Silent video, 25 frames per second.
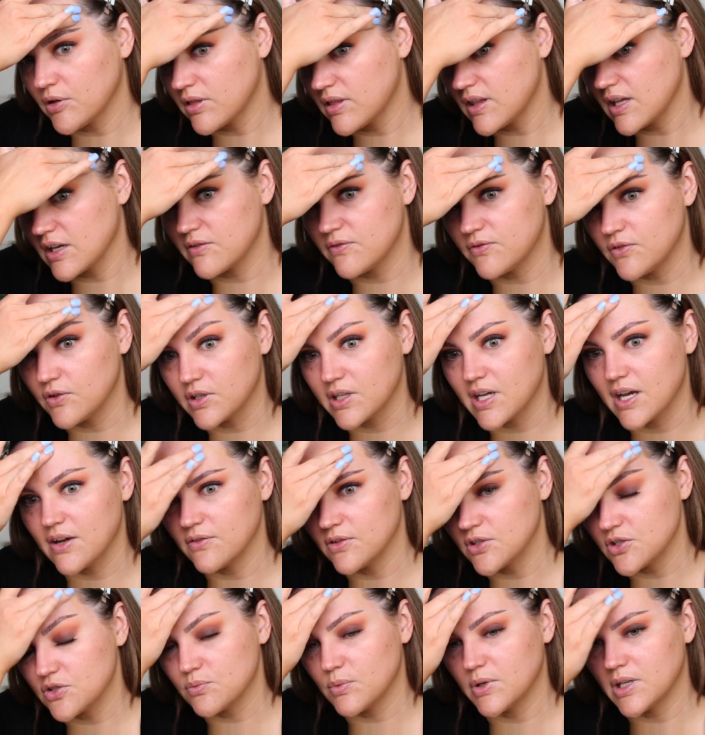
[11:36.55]
thick full
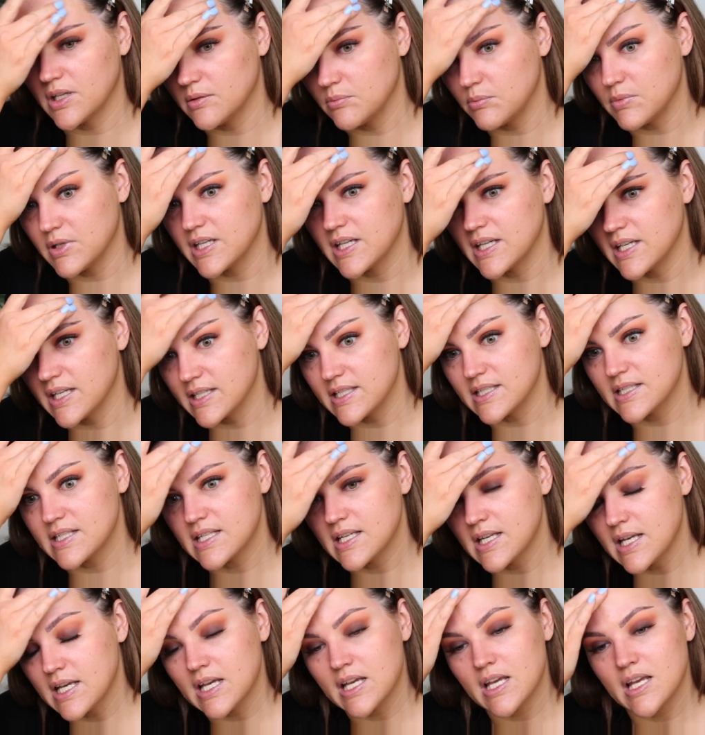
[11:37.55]
coverage one because
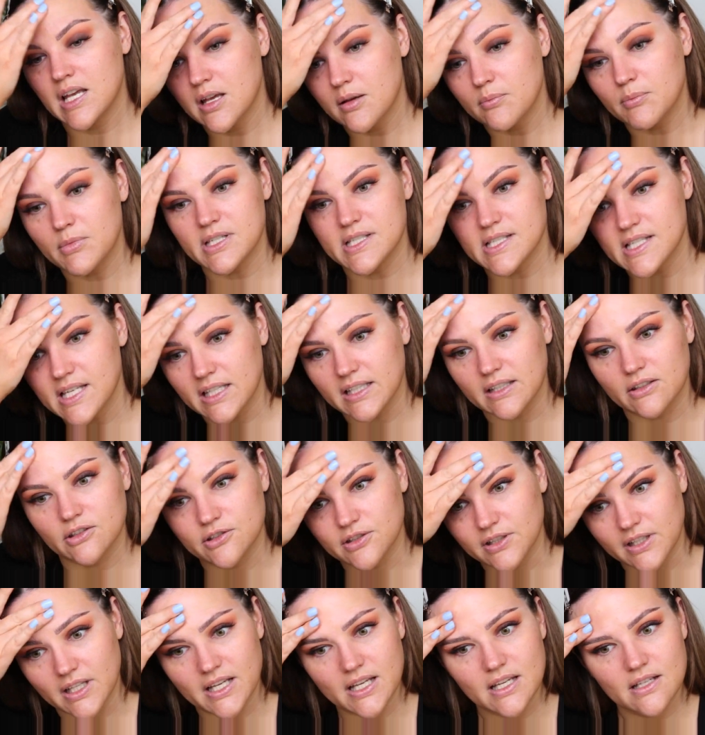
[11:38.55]
my skin
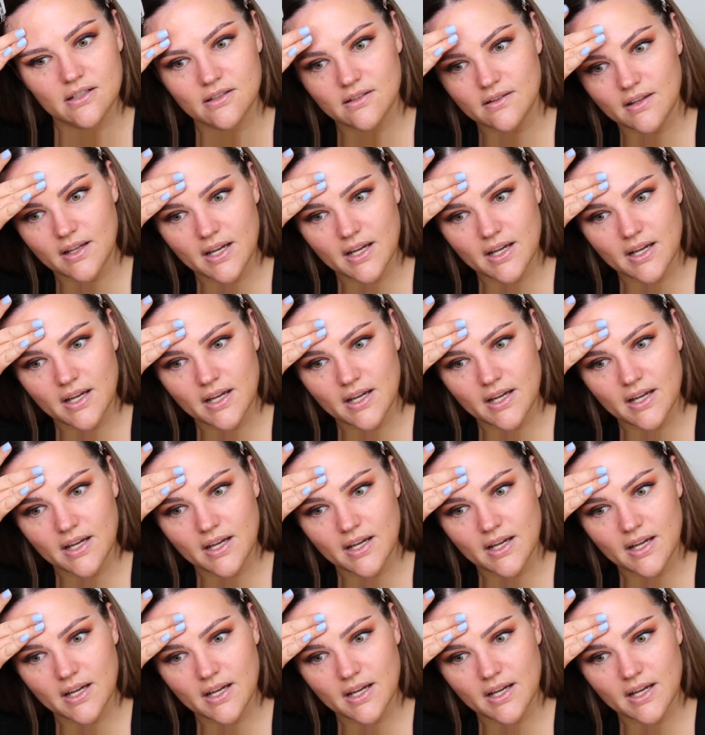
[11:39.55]
couldn't handle